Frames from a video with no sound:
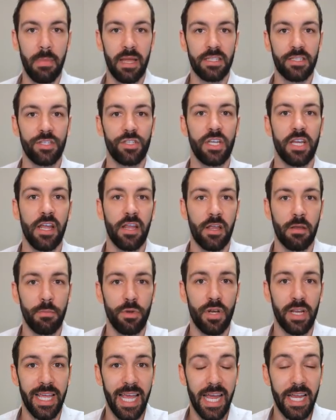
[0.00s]
messaging and
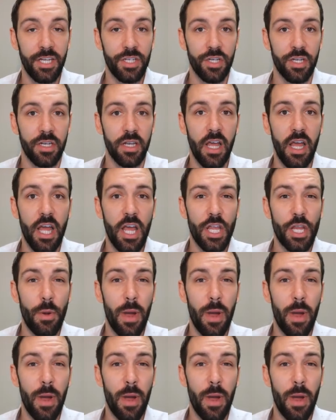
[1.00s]
communication,